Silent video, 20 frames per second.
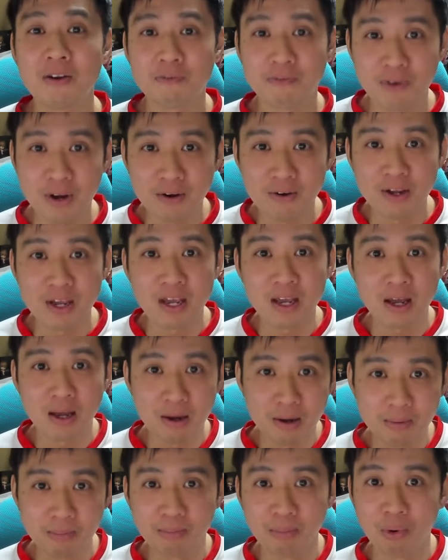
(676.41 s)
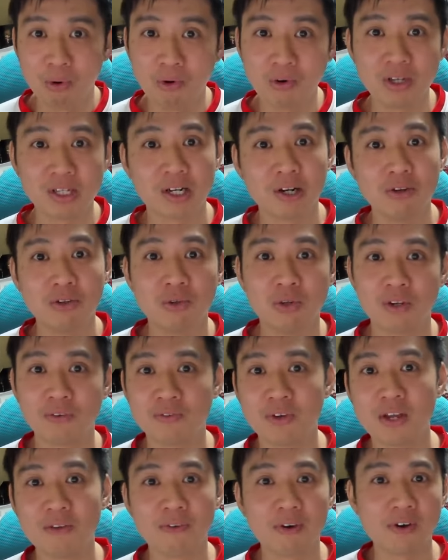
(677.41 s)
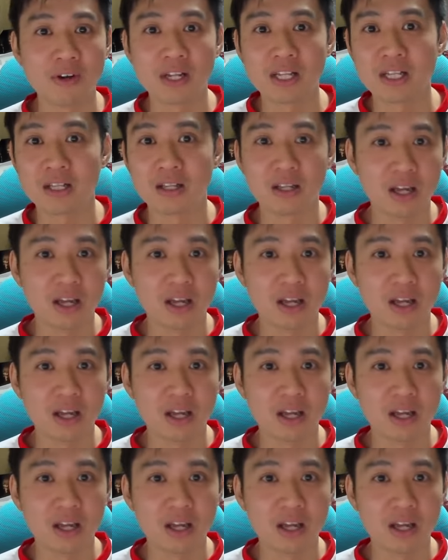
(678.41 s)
Very ball is glued to his feet, very